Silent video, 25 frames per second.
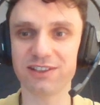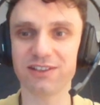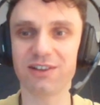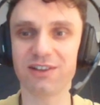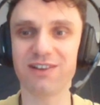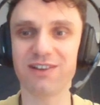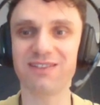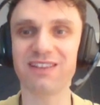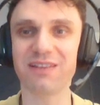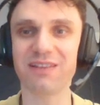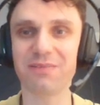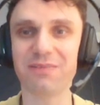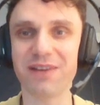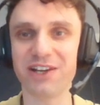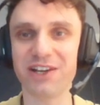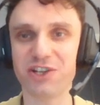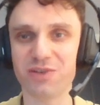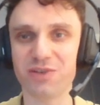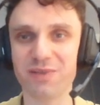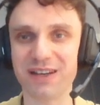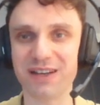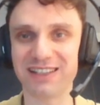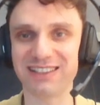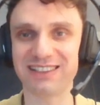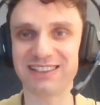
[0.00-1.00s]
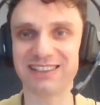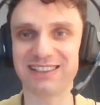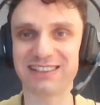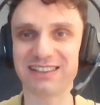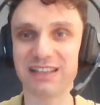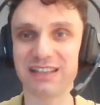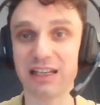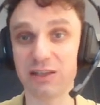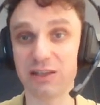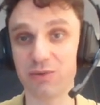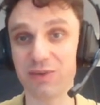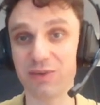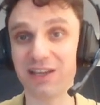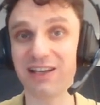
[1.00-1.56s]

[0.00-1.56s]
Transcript: of the measurements that we